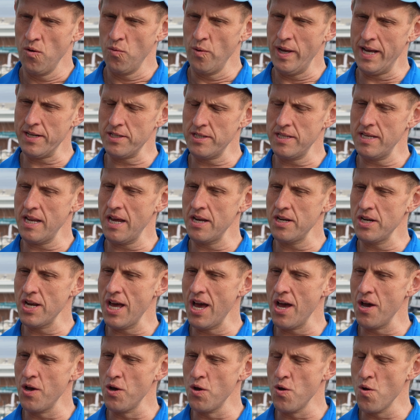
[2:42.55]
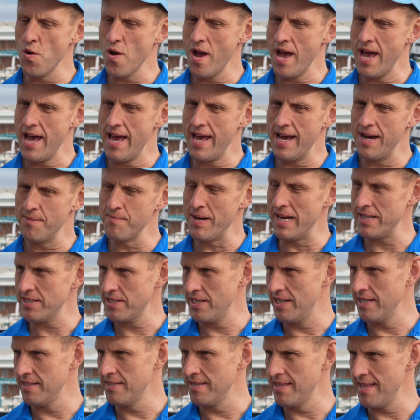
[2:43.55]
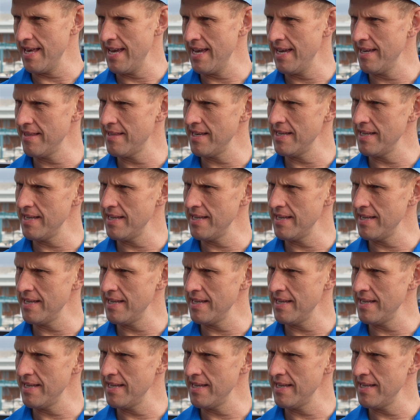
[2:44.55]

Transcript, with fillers: We actually don't know how much is there.